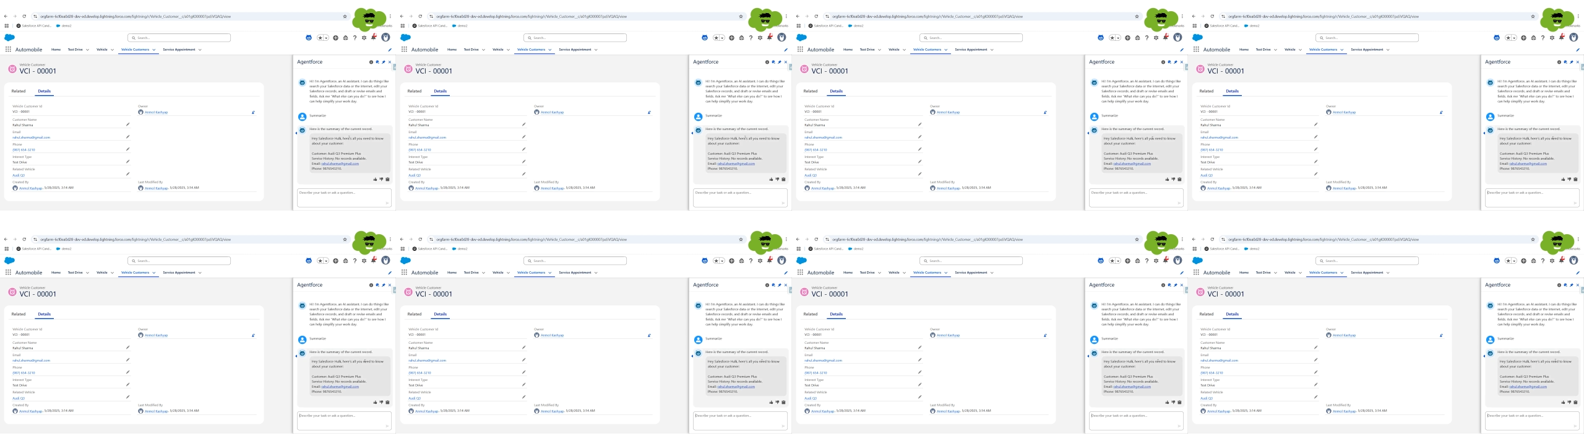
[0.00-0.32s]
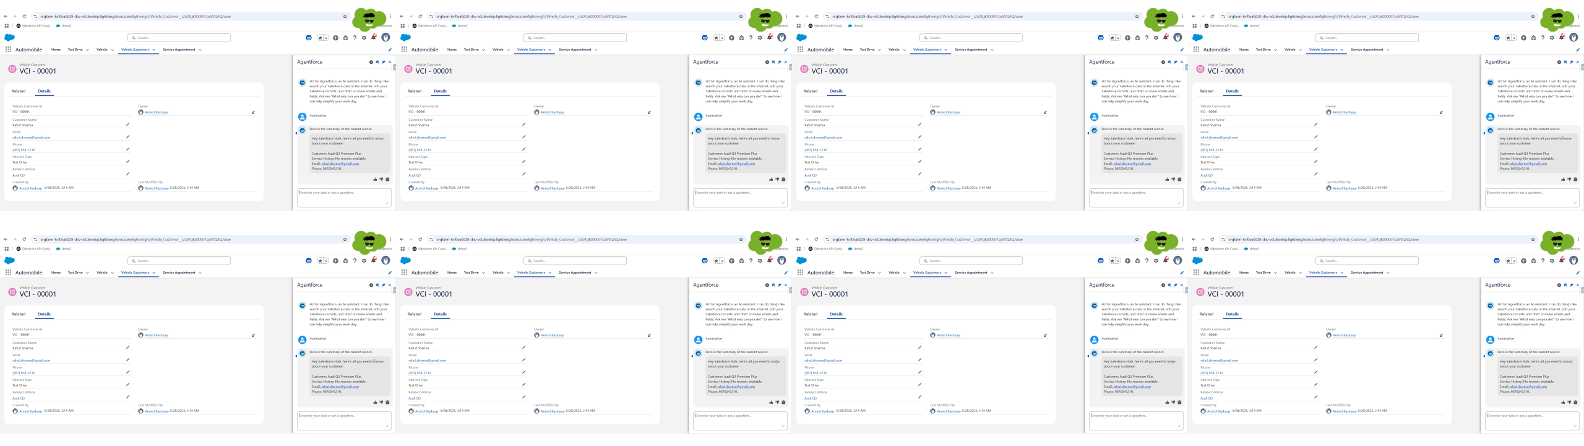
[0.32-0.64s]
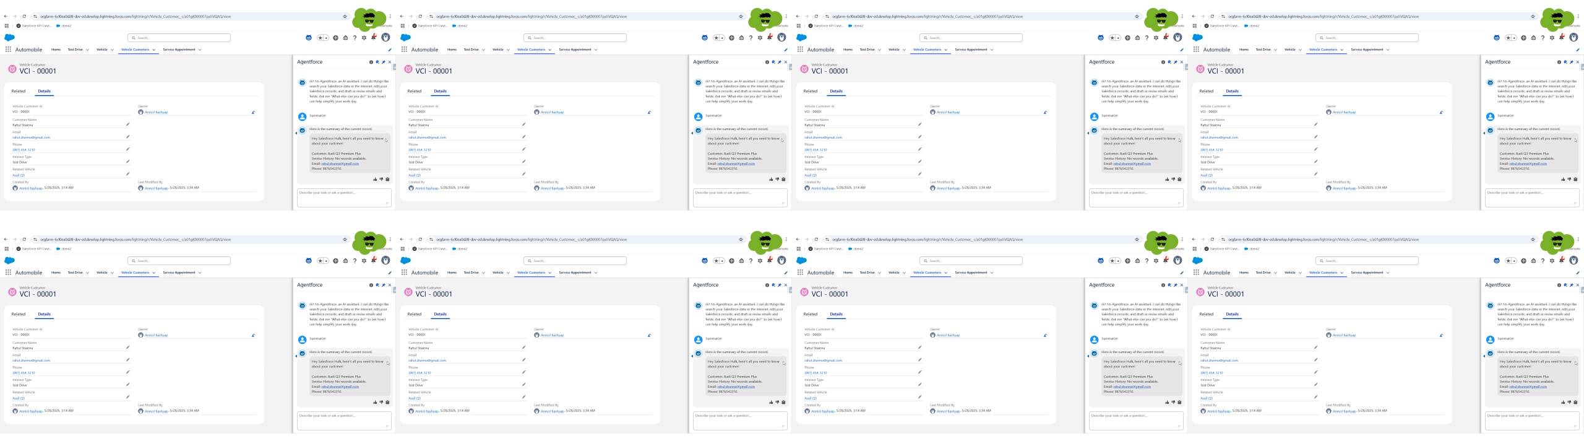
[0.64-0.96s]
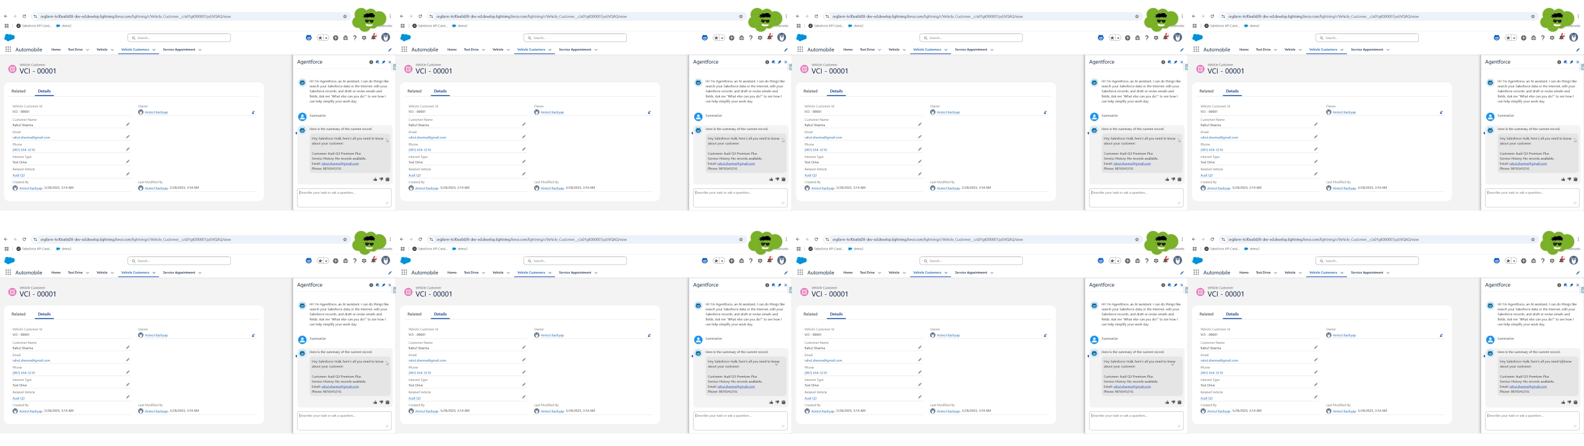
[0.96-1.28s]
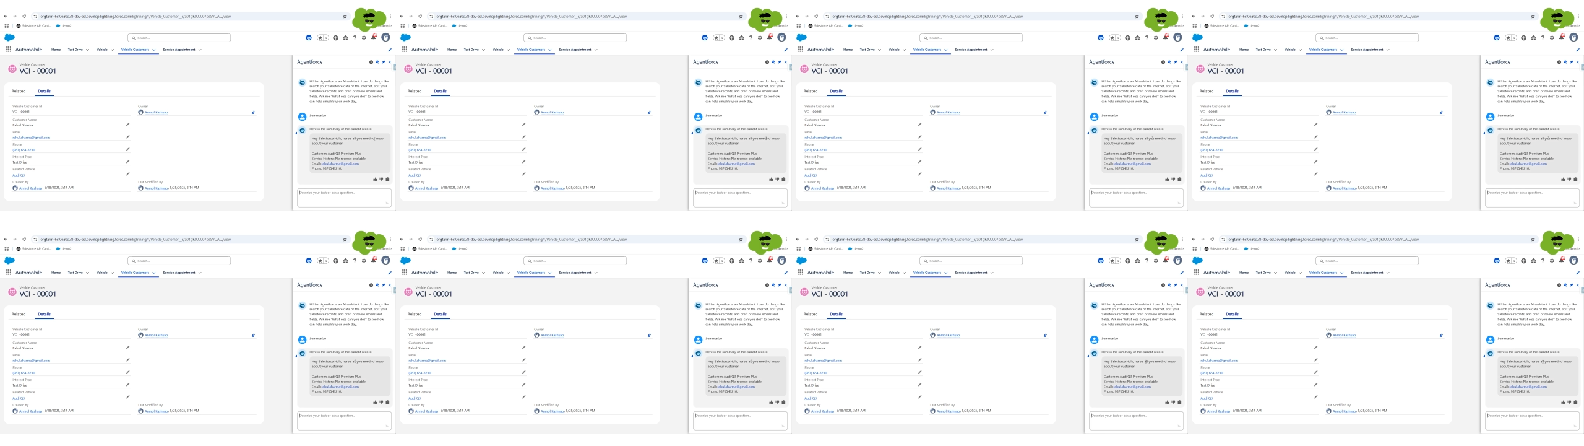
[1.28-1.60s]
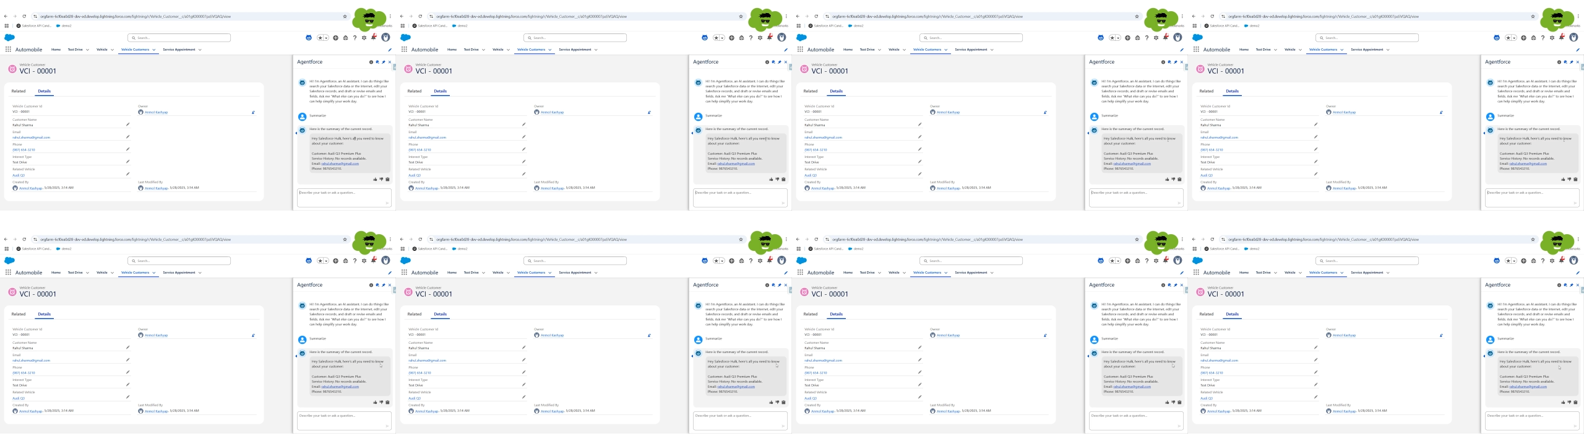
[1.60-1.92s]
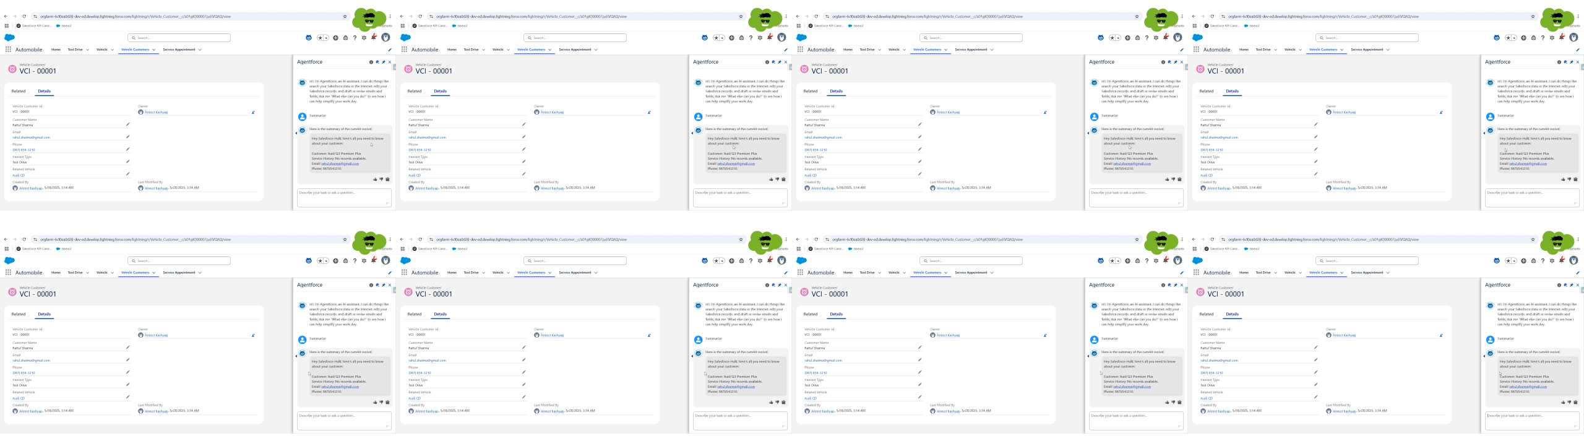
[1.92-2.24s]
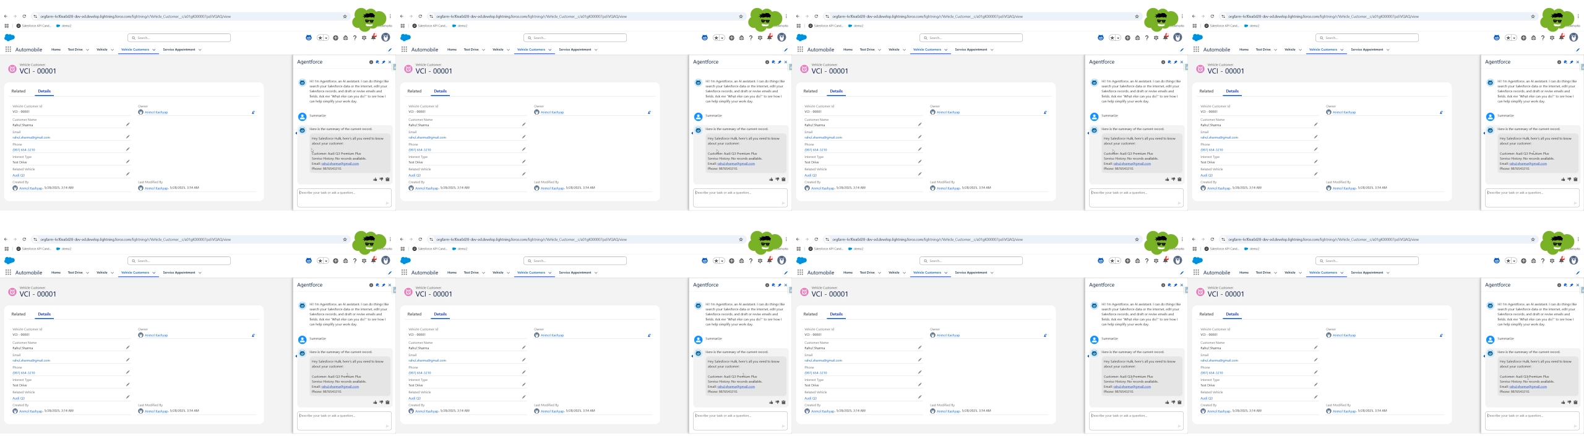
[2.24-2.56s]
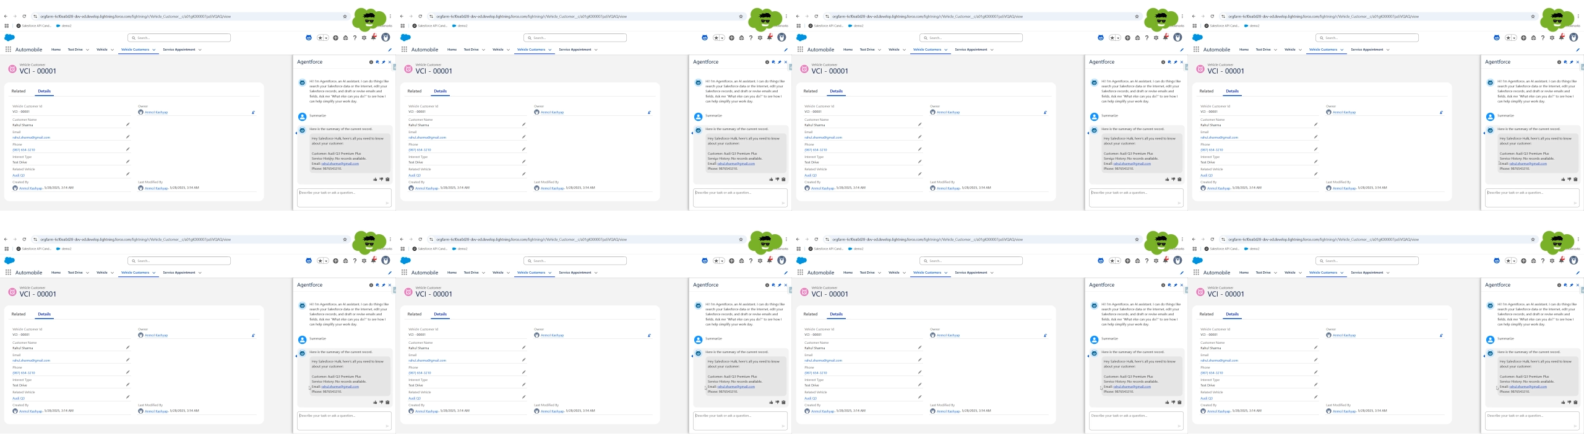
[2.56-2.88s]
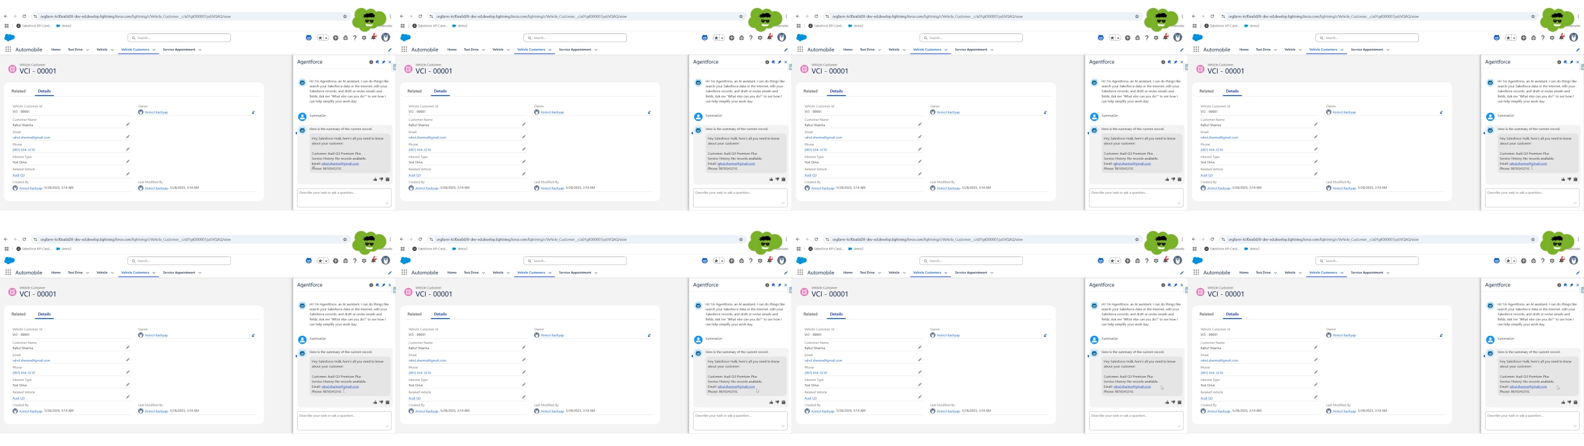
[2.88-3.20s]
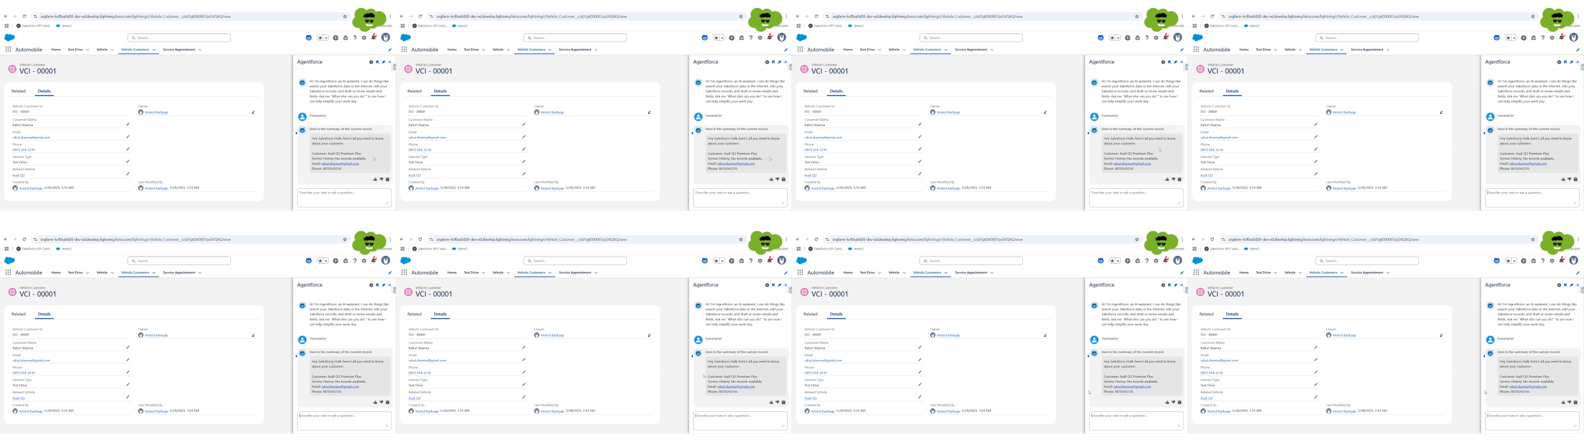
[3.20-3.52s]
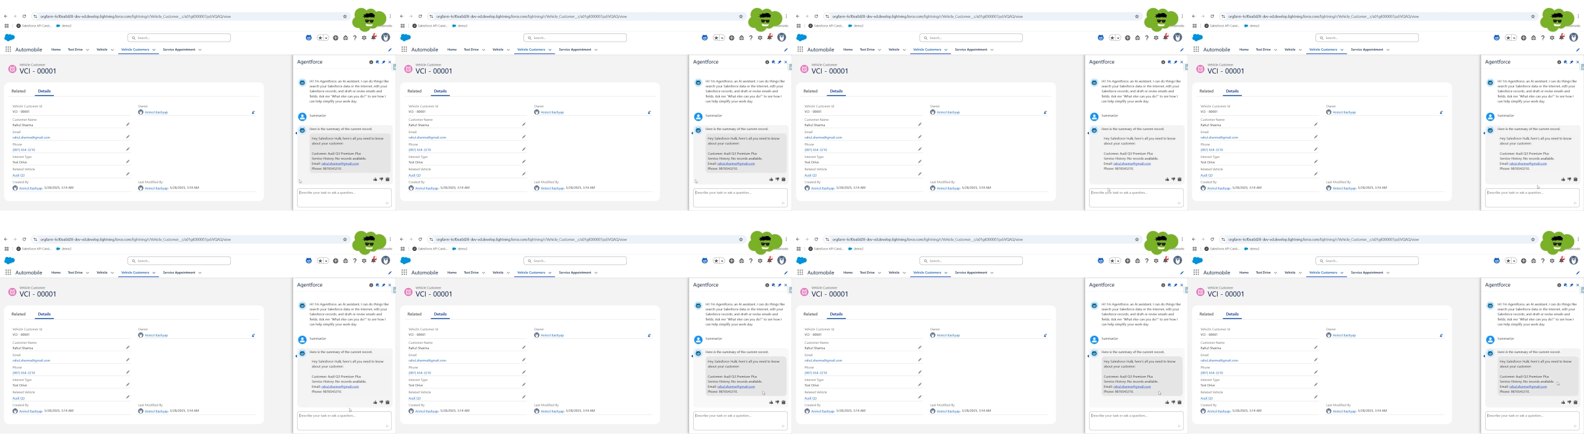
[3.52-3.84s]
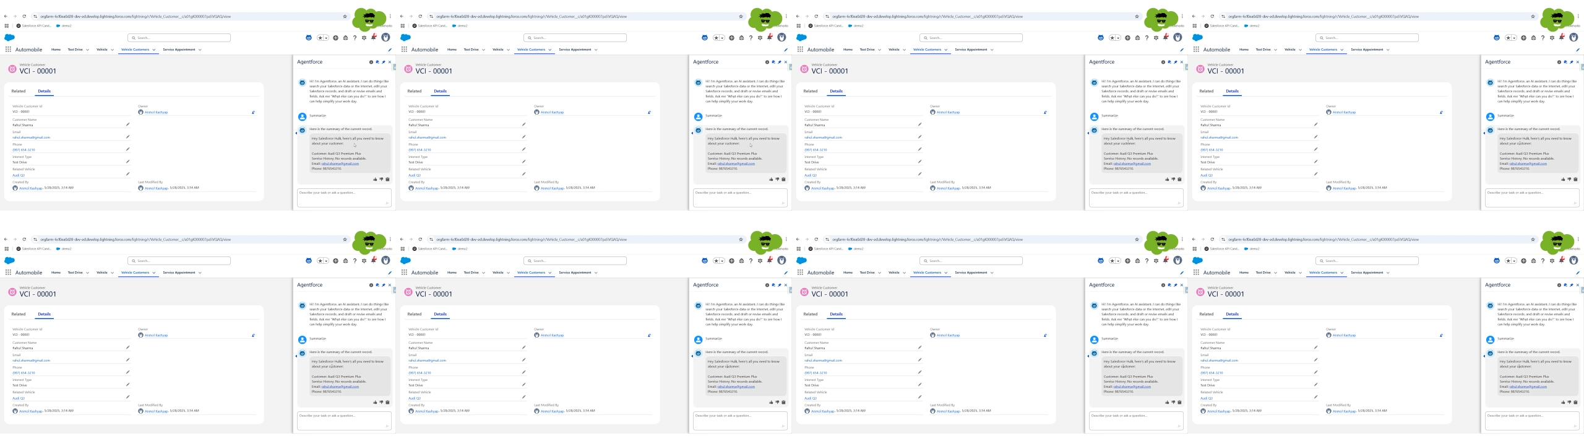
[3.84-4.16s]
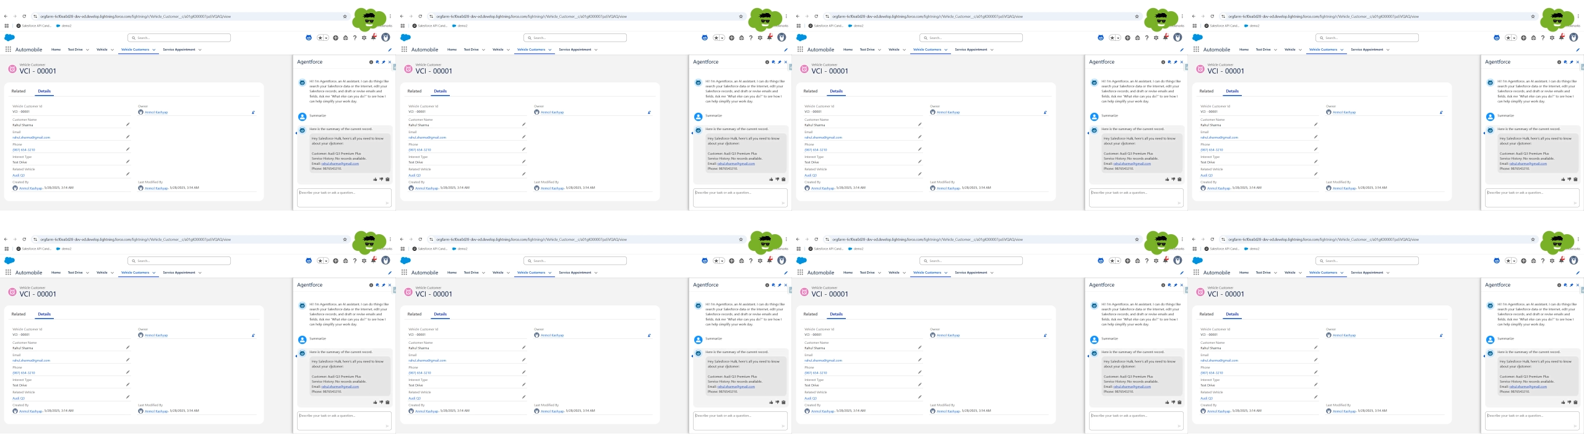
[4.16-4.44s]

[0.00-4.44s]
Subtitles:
[unreadable: no face in view]